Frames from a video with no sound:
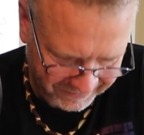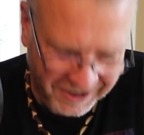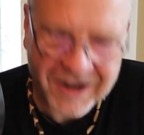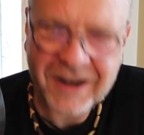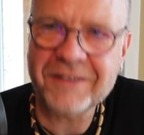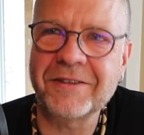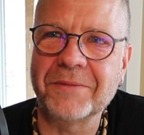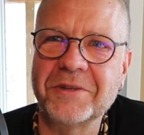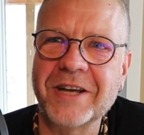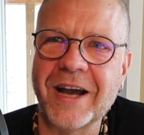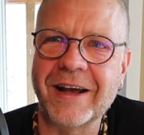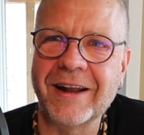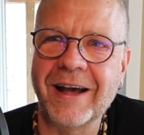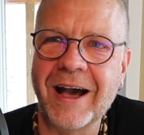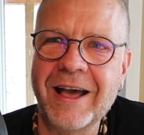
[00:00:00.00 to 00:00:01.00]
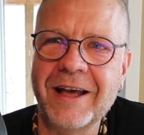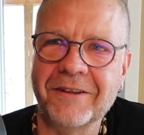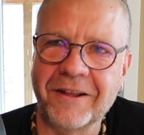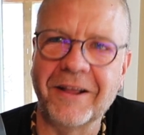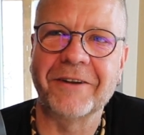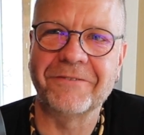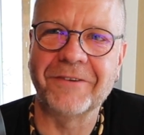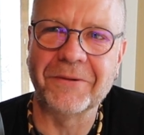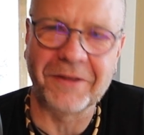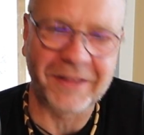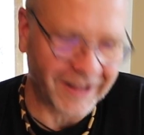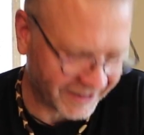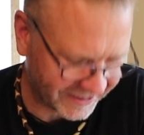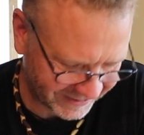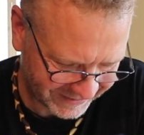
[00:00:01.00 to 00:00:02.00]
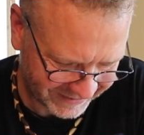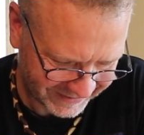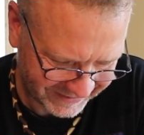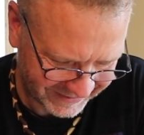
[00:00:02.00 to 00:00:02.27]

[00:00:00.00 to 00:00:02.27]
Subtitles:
Awesome chat. I had a lot of fun with that.